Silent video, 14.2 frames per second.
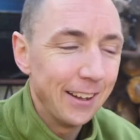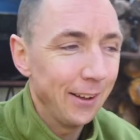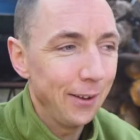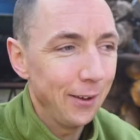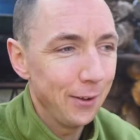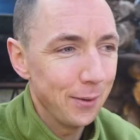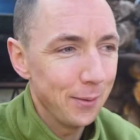
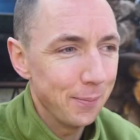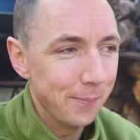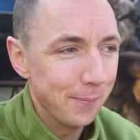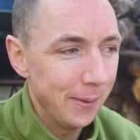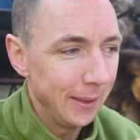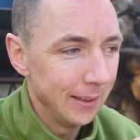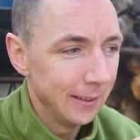Um,
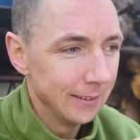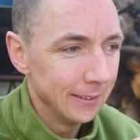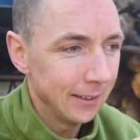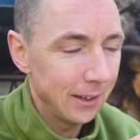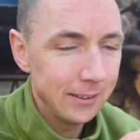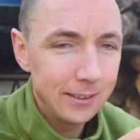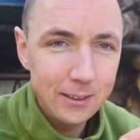
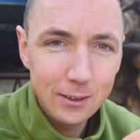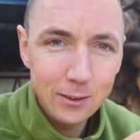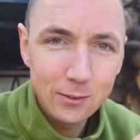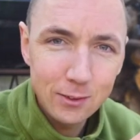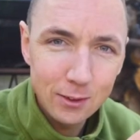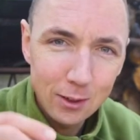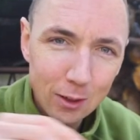I did
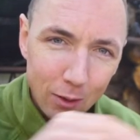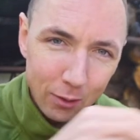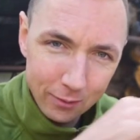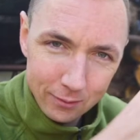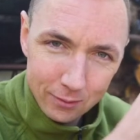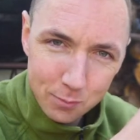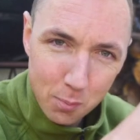used to do
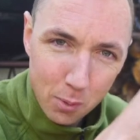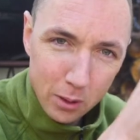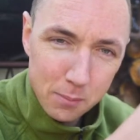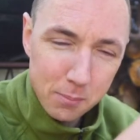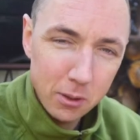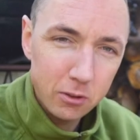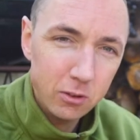like
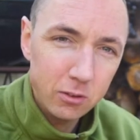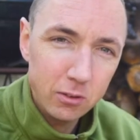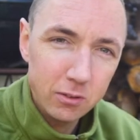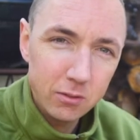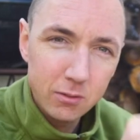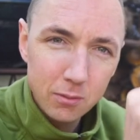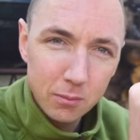spider pictures
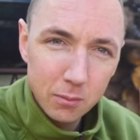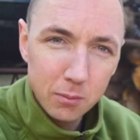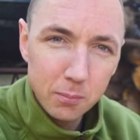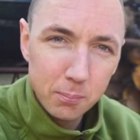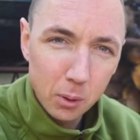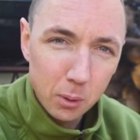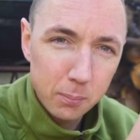and
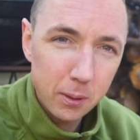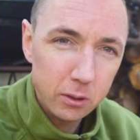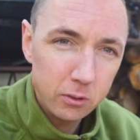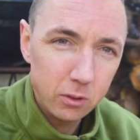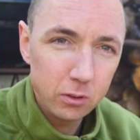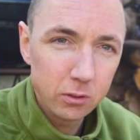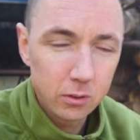bug
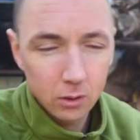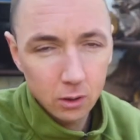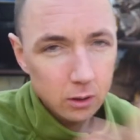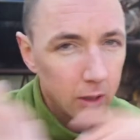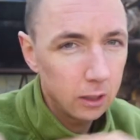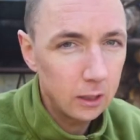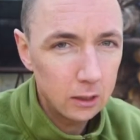pictures. I
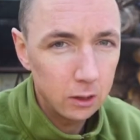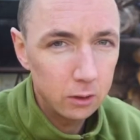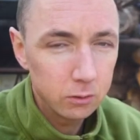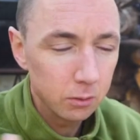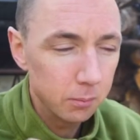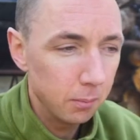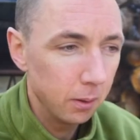can include
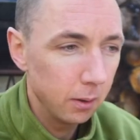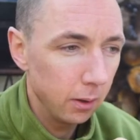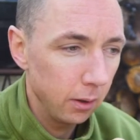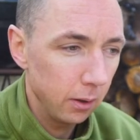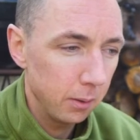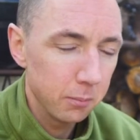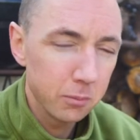some
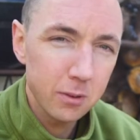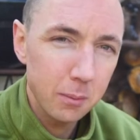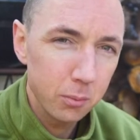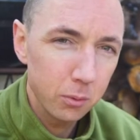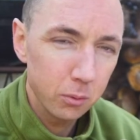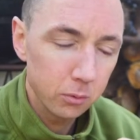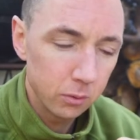um,
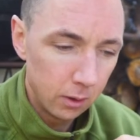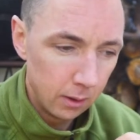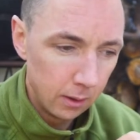samples.